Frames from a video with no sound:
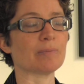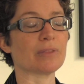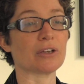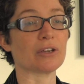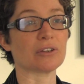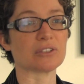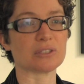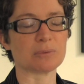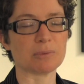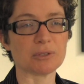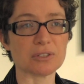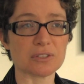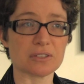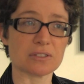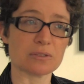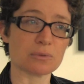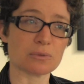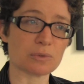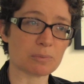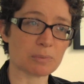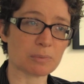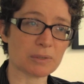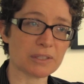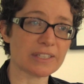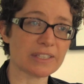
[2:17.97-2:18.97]
their
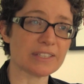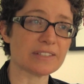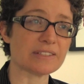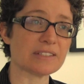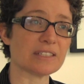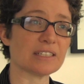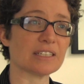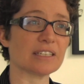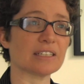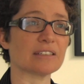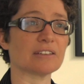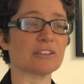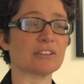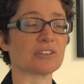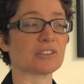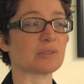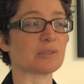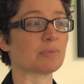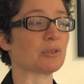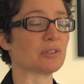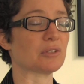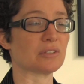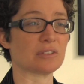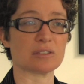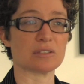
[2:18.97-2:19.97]
experiences with policing, their
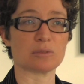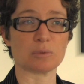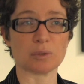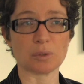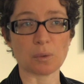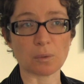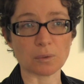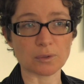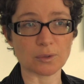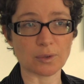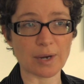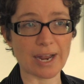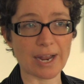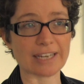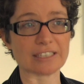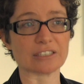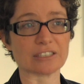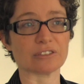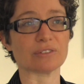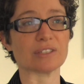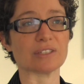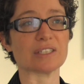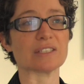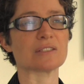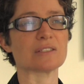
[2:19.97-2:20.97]
experiences with older
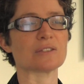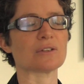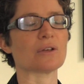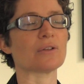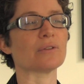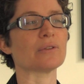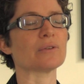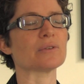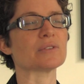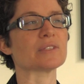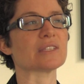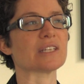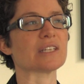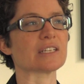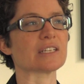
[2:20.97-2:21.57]
activists, all those